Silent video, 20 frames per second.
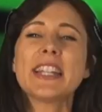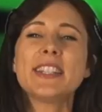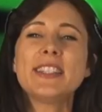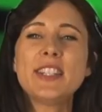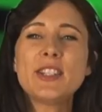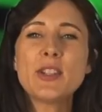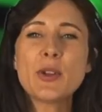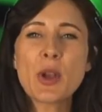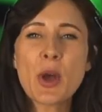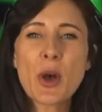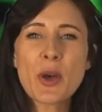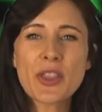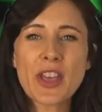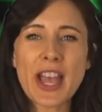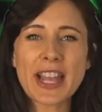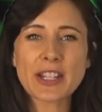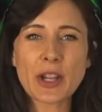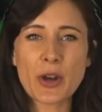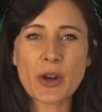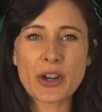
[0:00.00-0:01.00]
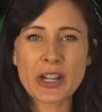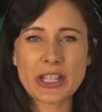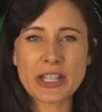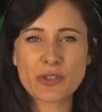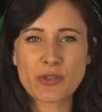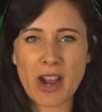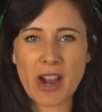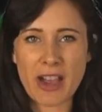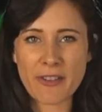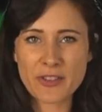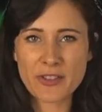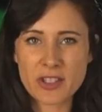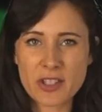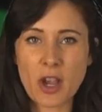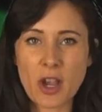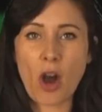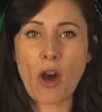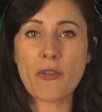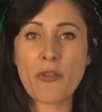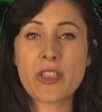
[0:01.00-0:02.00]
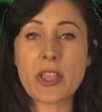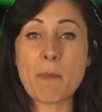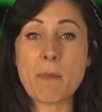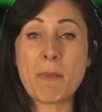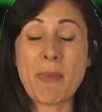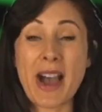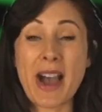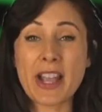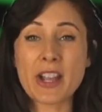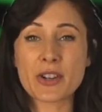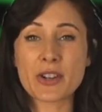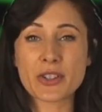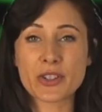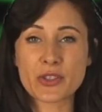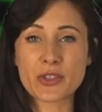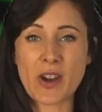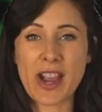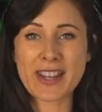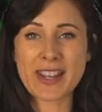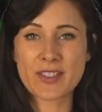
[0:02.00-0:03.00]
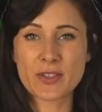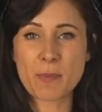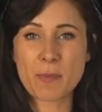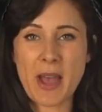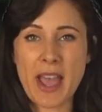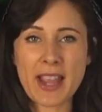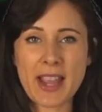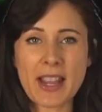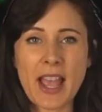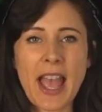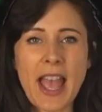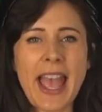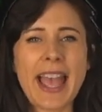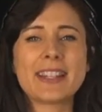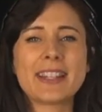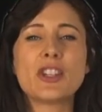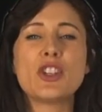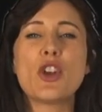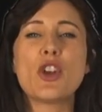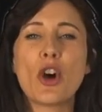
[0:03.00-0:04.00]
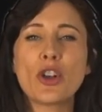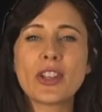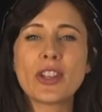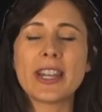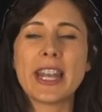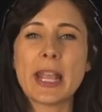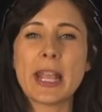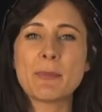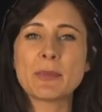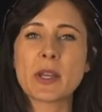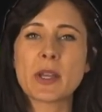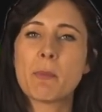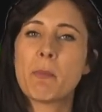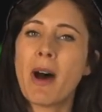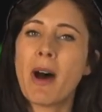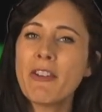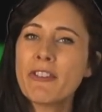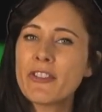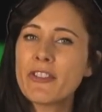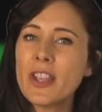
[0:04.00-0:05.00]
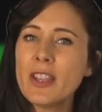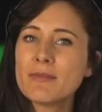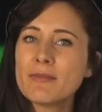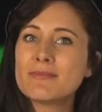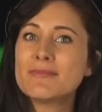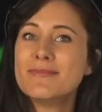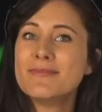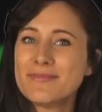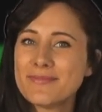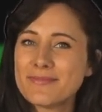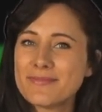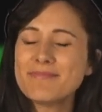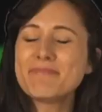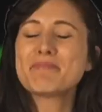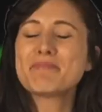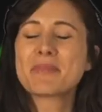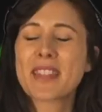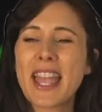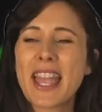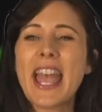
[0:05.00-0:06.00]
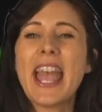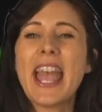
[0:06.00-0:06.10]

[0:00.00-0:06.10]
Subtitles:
Did you know that early drafts of The Empire Strikes Back had Yoda named Buffy? Mm-hmm.